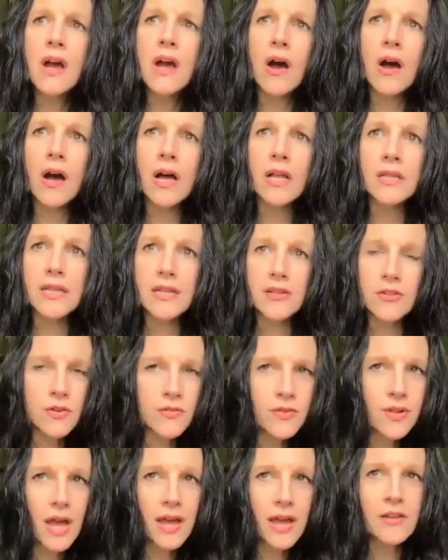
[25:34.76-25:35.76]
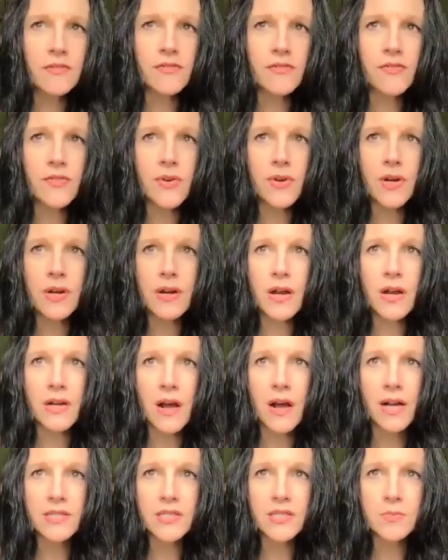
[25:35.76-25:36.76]
Uh, leader of light for an
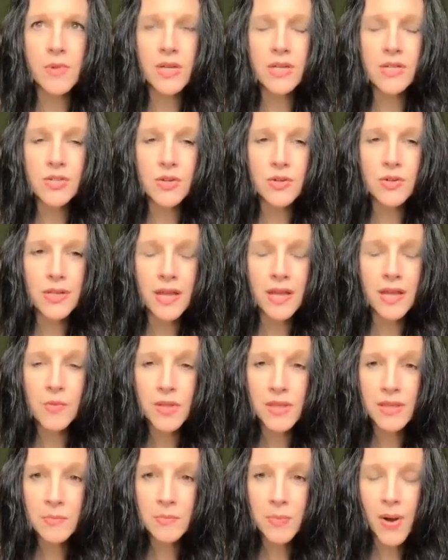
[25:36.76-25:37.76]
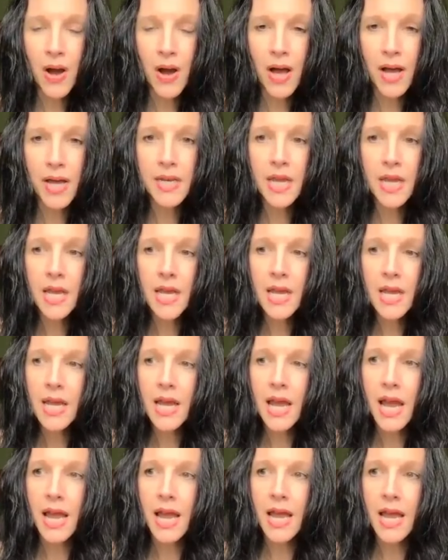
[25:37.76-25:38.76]
Acasma Eternal Light Within pod.
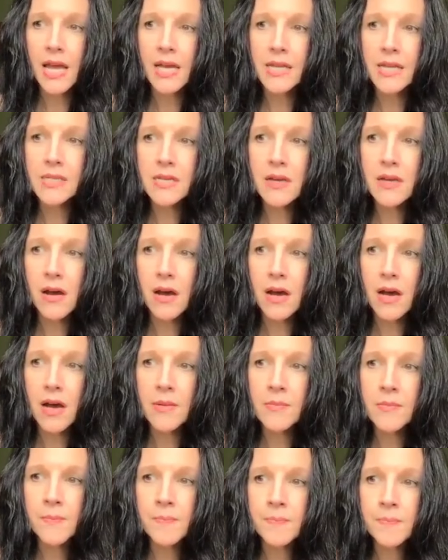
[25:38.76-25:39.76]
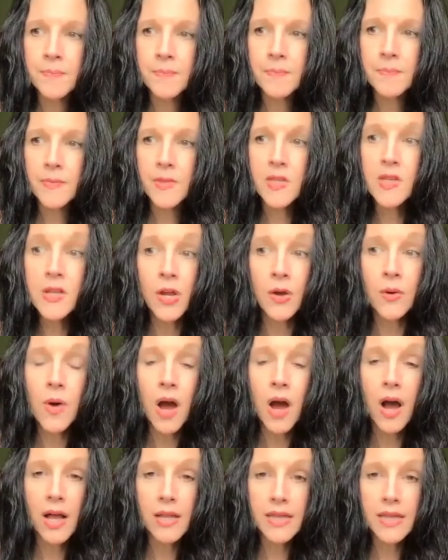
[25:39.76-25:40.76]
And, um, you know,
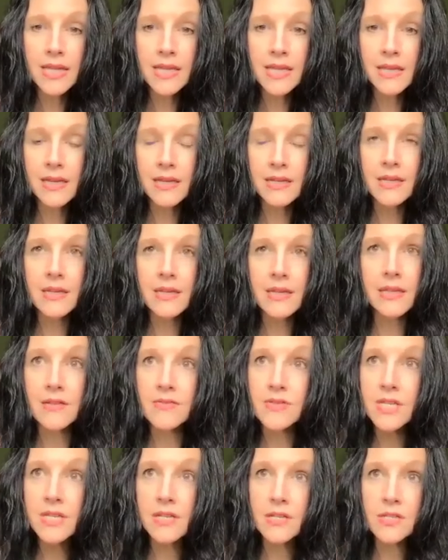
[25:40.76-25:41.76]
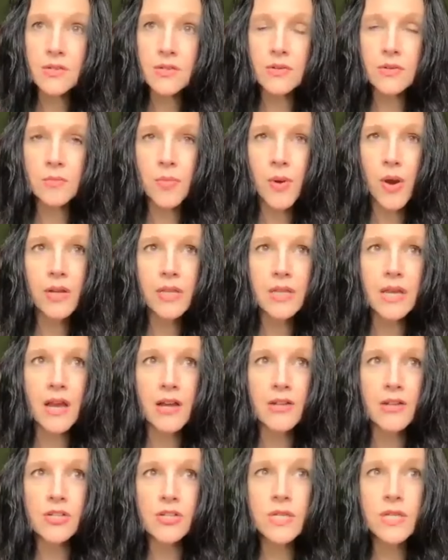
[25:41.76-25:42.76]
Holly it lives in a certain part of the
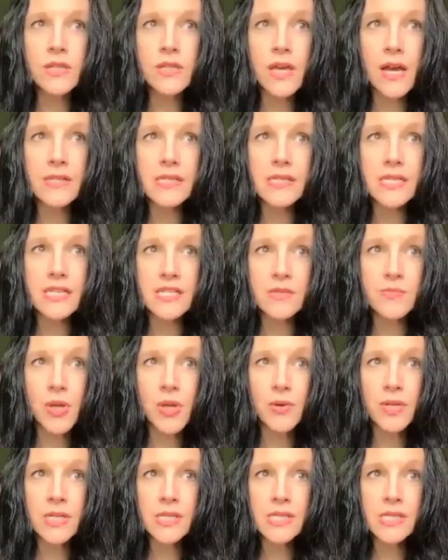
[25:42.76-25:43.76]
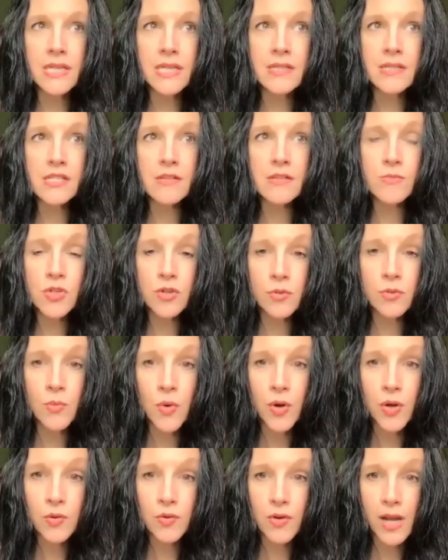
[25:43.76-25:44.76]
country that's experiencing some
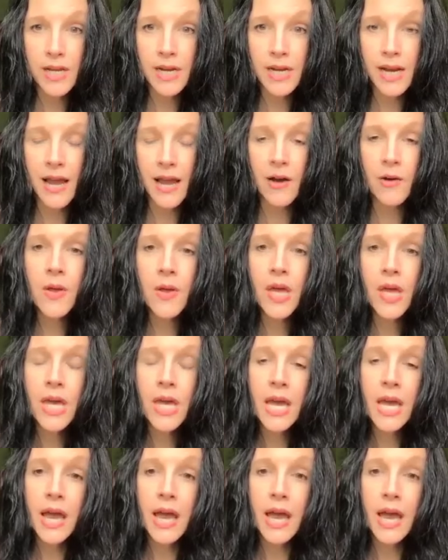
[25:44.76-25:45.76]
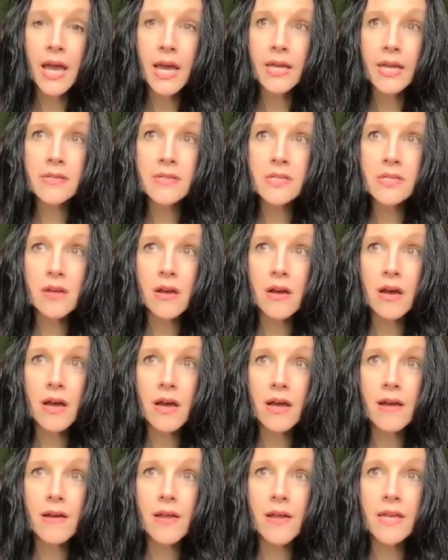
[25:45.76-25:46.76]
turmoil right now. And
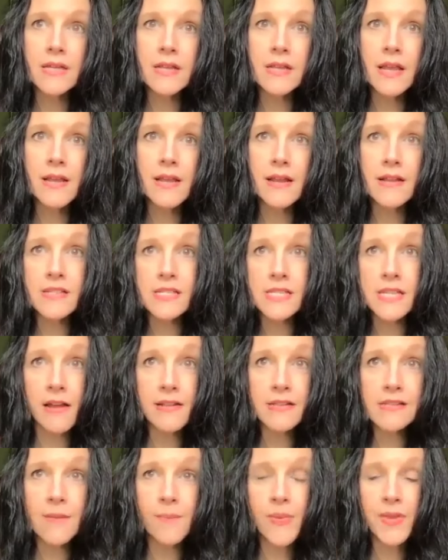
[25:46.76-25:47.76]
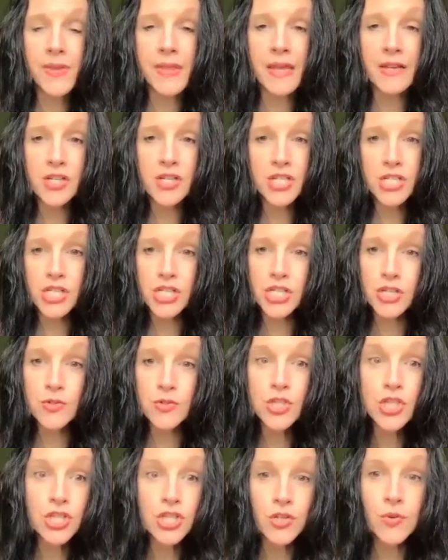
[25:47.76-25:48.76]
uh, it, it, it's not something that she's
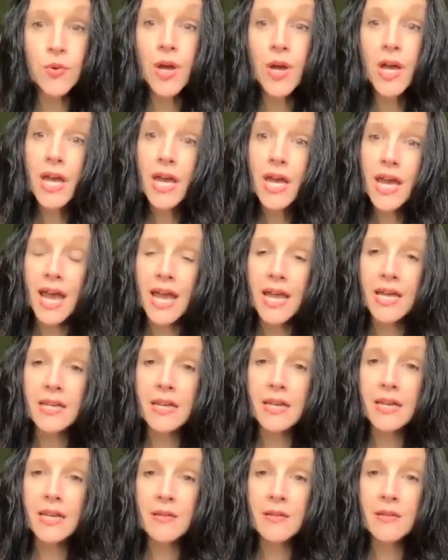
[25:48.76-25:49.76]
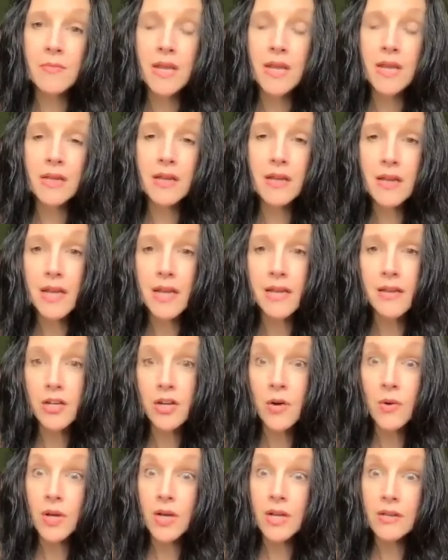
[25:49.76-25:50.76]
used to. And it, it, it, you
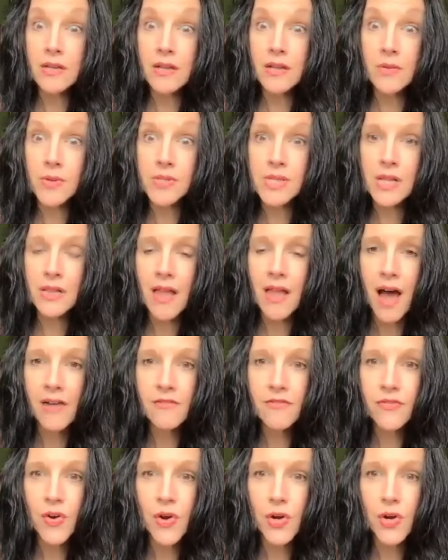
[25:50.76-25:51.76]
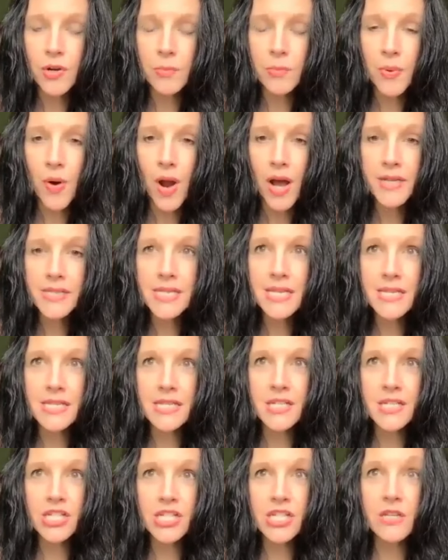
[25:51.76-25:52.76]
know, it was a lot for her to process.
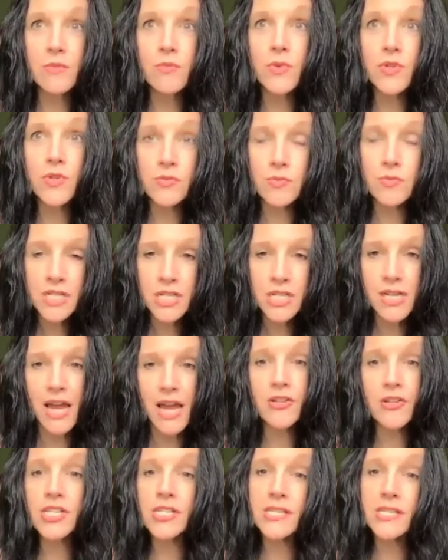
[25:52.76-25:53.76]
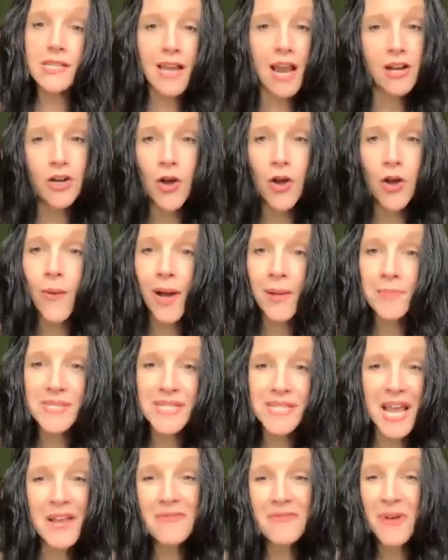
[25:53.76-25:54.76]
And she was reaching out. She's like, I know I'm
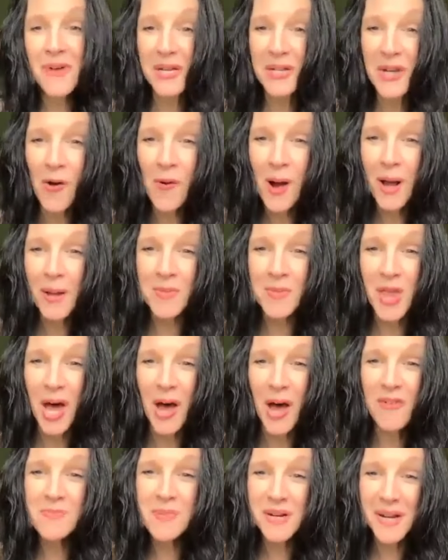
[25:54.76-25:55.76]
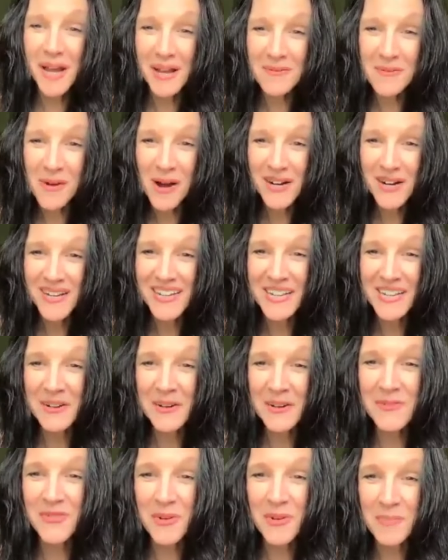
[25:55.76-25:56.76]
safe. I know I'm loved, but I want to
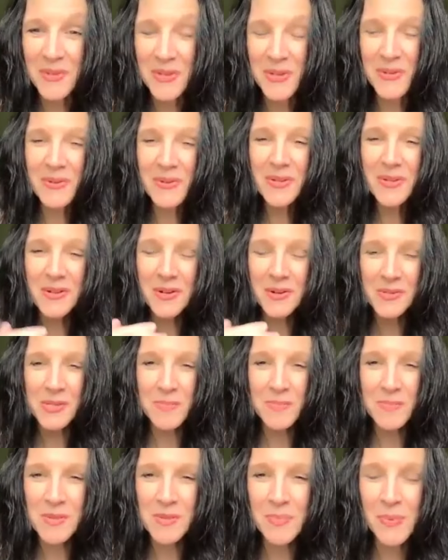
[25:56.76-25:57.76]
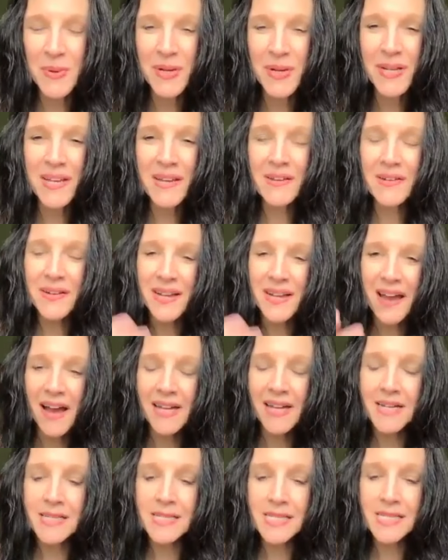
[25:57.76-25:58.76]
hear from you, you know, some support here and
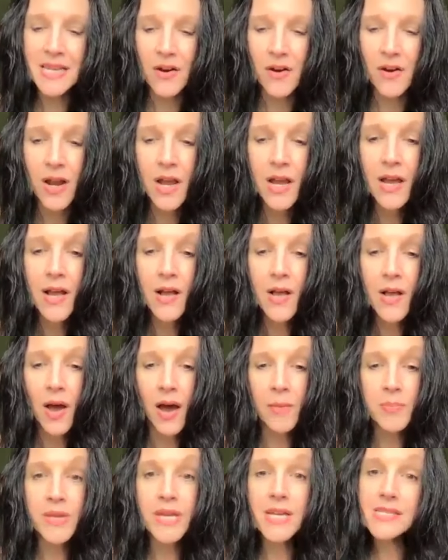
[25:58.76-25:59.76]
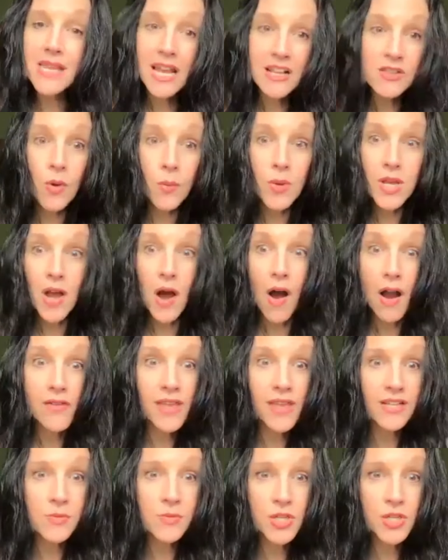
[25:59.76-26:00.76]
guidance here, uh, because that's what we are.
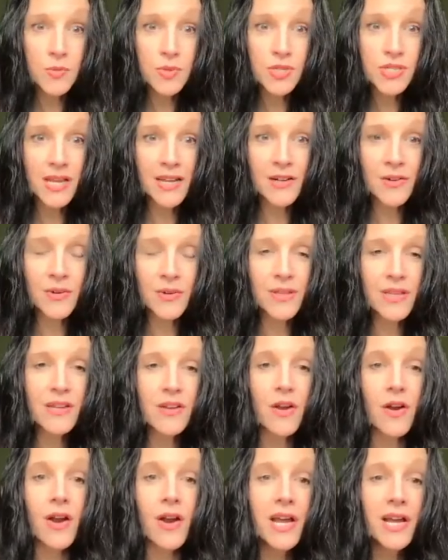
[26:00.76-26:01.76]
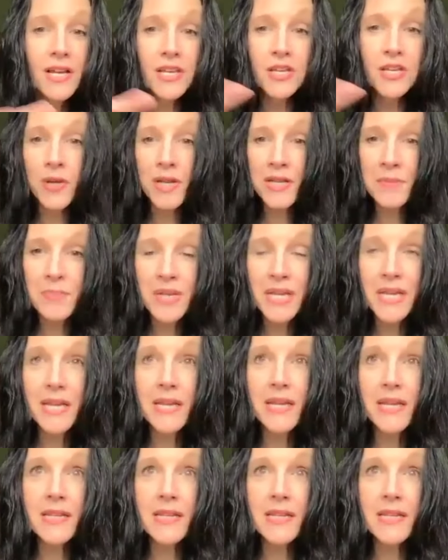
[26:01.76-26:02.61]
That's what you were saying earlier. You can be